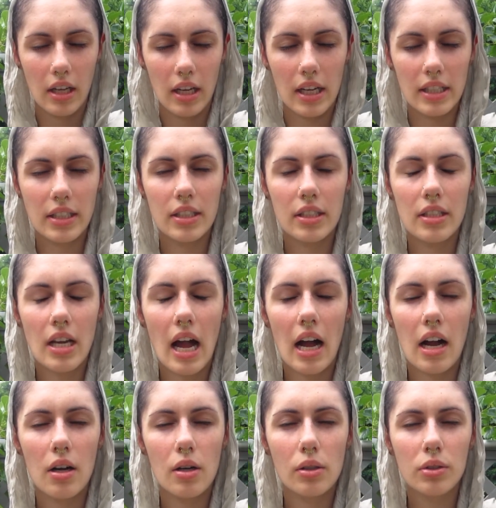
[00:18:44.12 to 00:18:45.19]
It is
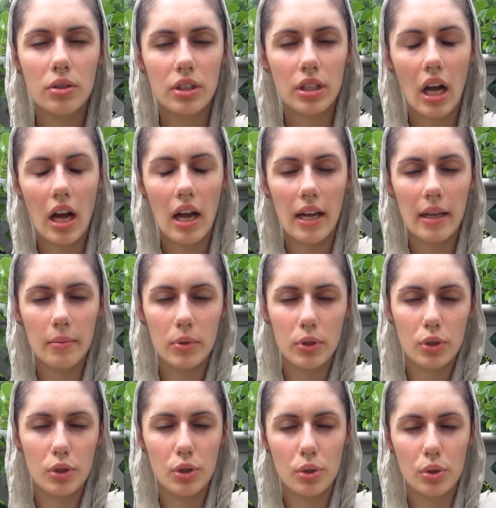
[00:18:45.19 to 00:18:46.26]
now time
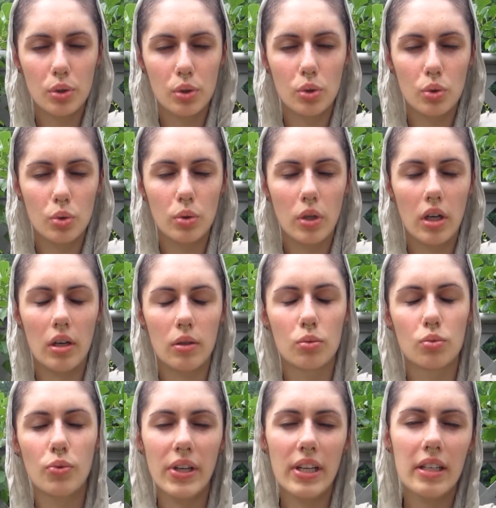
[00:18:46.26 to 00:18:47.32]
to
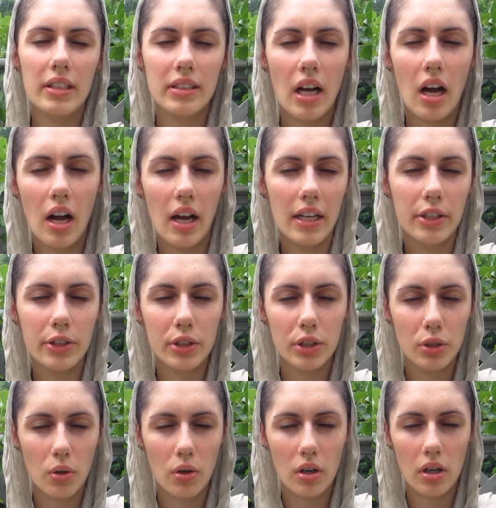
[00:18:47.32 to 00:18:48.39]
realign
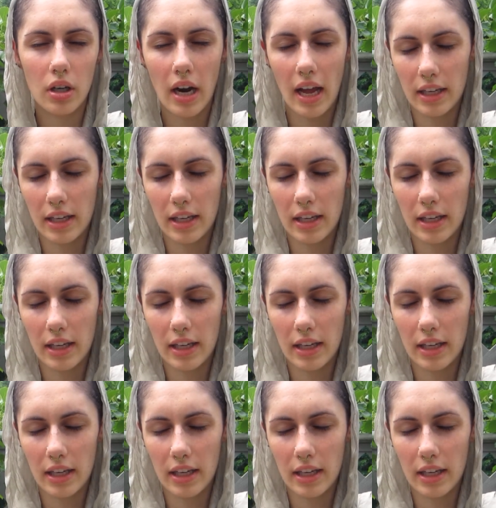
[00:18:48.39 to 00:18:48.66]
your,